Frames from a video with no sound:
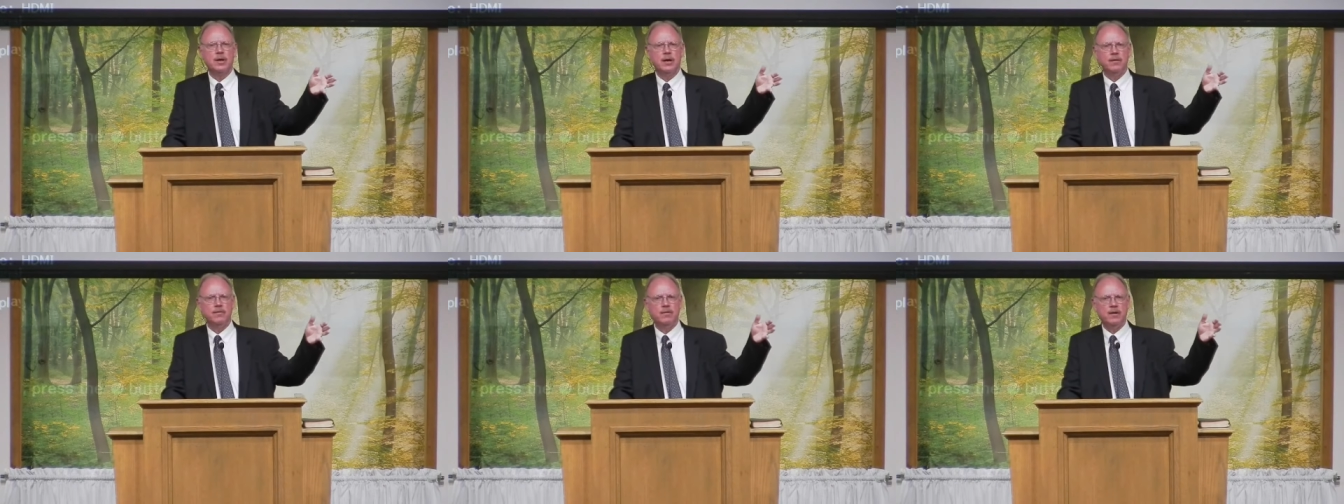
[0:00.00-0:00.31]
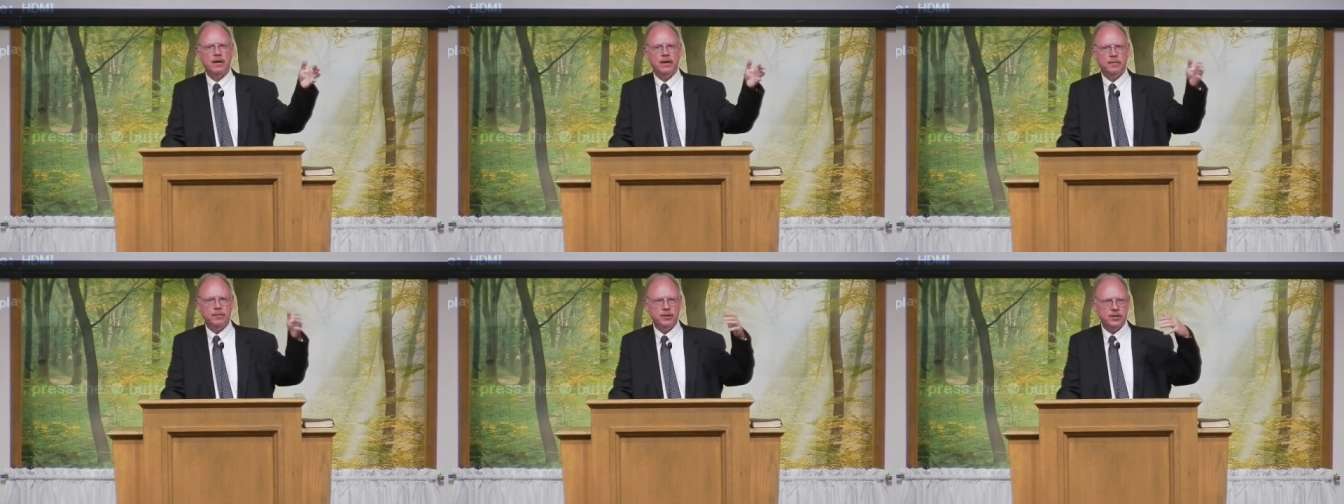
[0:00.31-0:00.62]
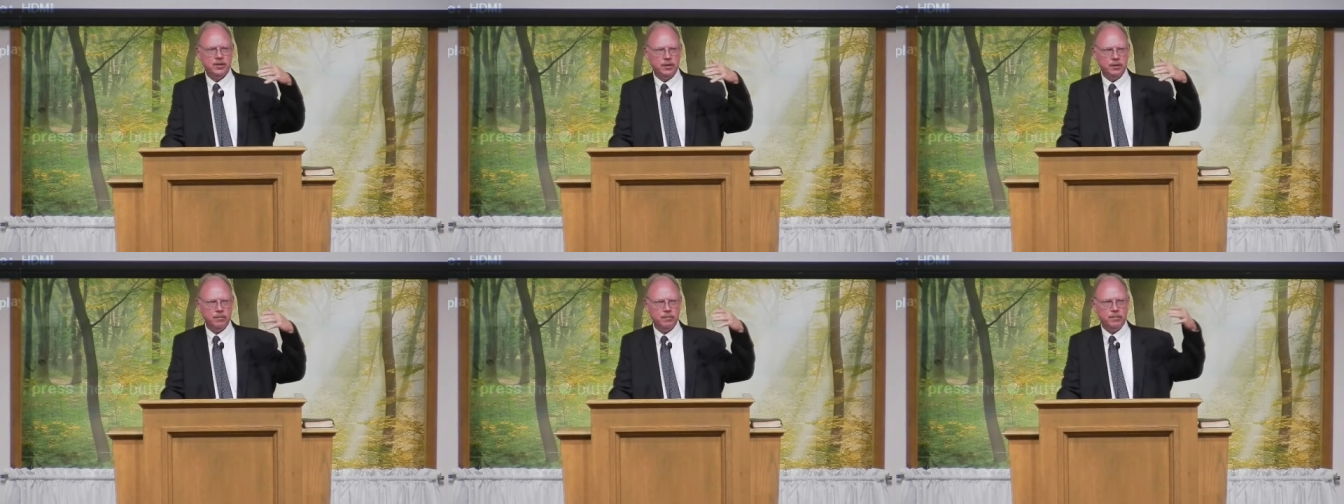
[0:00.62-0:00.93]
of
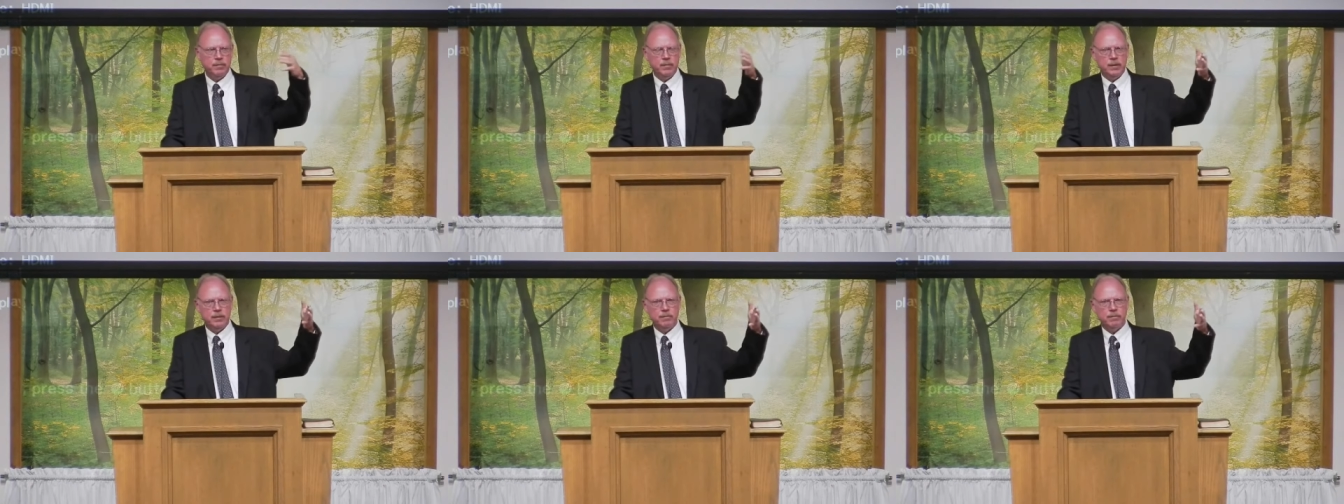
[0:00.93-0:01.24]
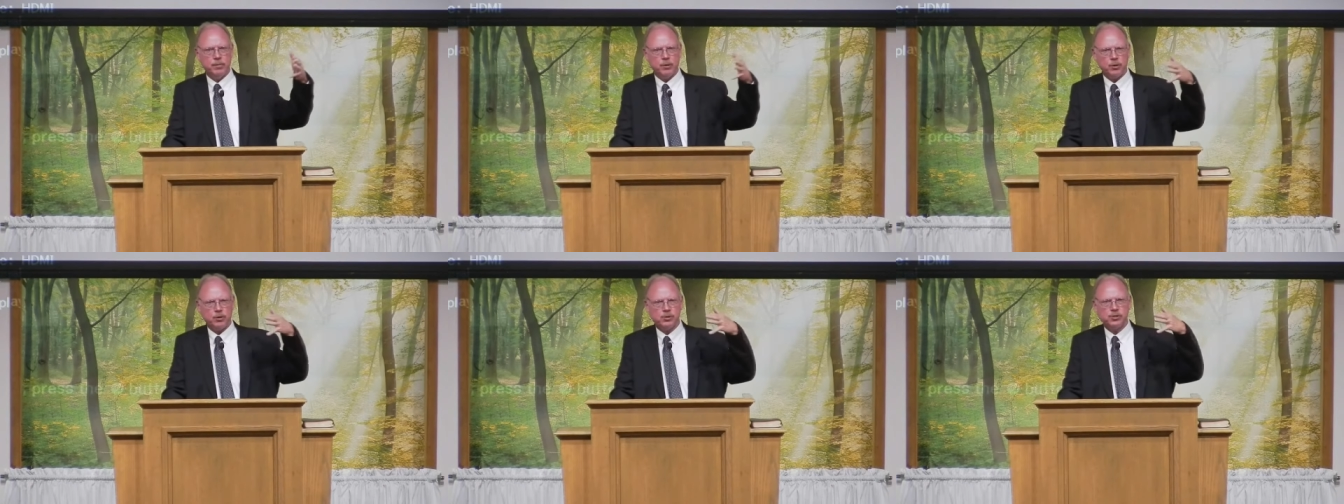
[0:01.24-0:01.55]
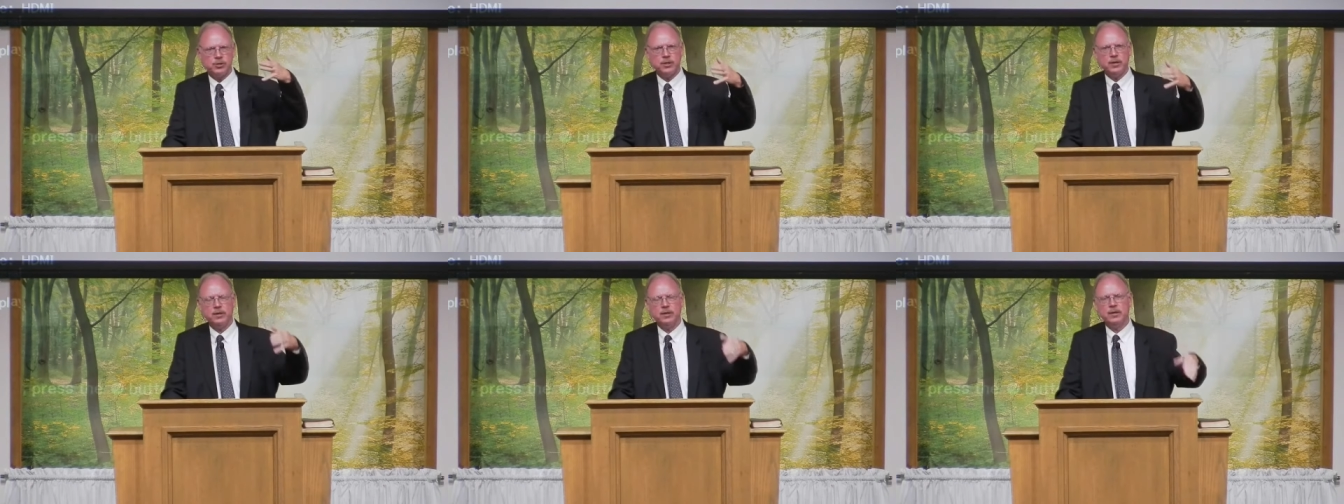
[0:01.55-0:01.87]
limited in
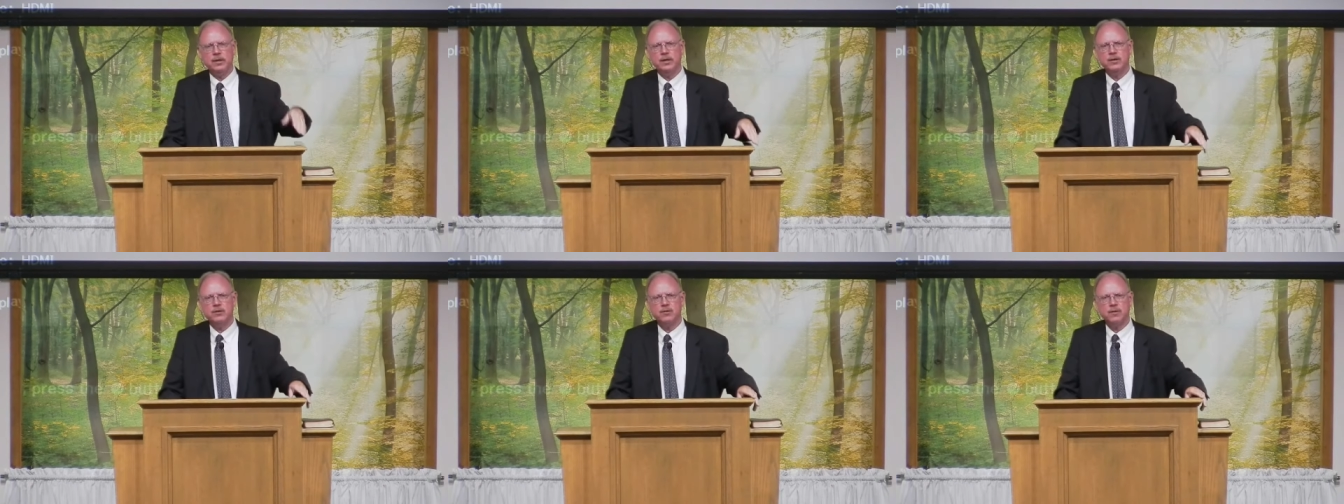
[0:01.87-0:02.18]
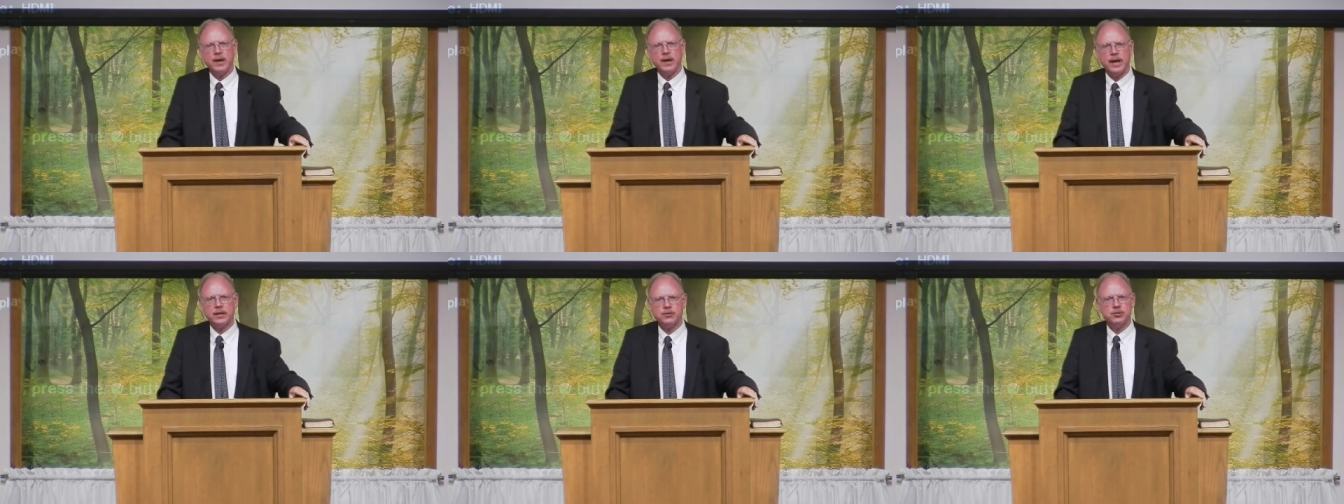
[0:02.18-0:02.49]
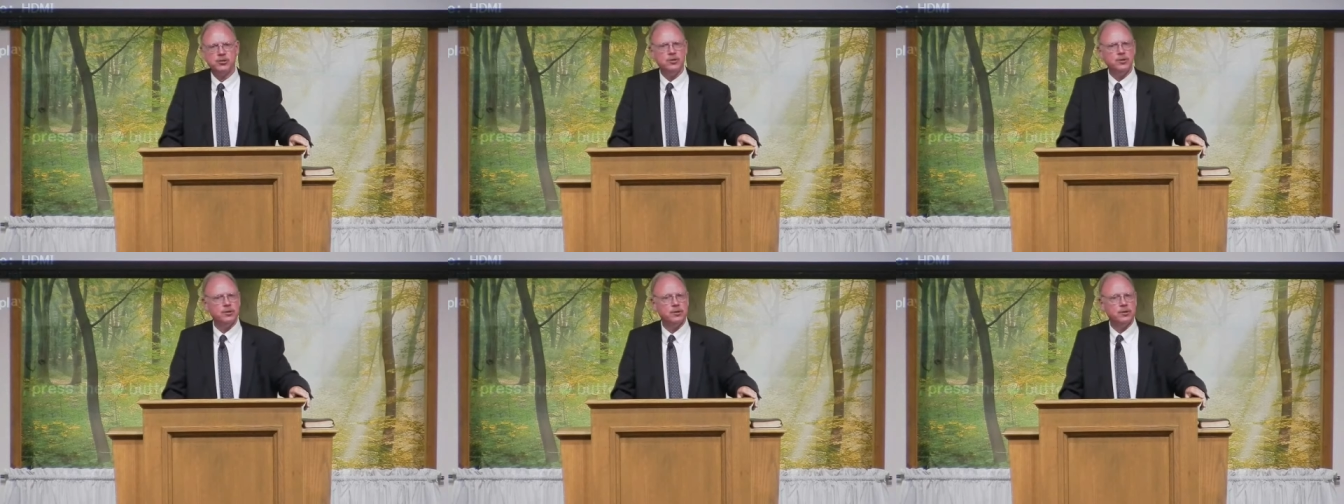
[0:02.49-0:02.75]
person interaction,